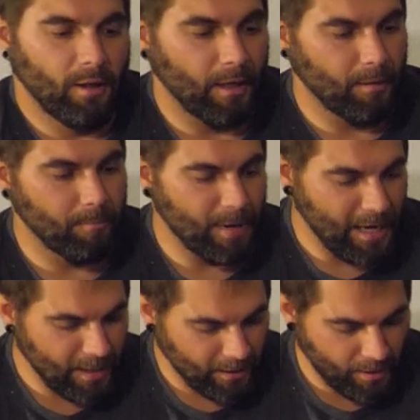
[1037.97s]
And
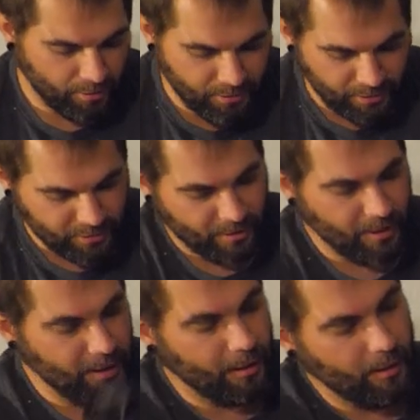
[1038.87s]
man, this
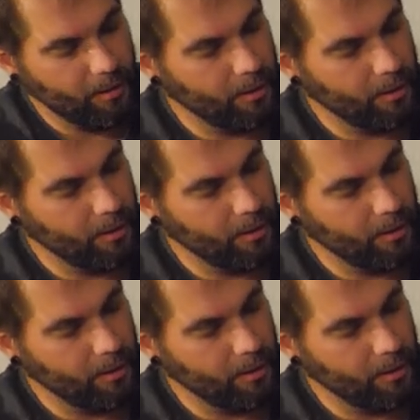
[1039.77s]
thing